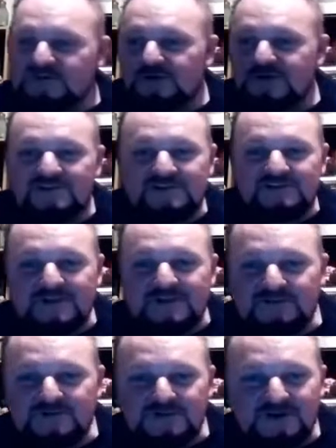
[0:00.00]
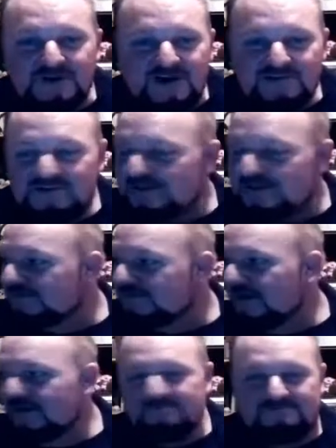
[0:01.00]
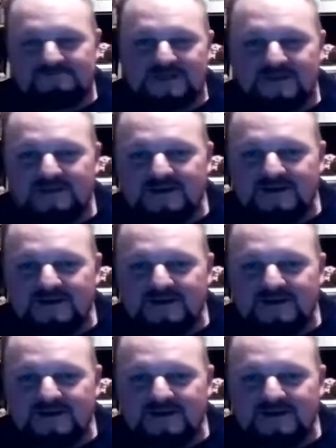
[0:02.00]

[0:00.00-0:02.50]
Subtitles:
to do these little things with you guys and you know.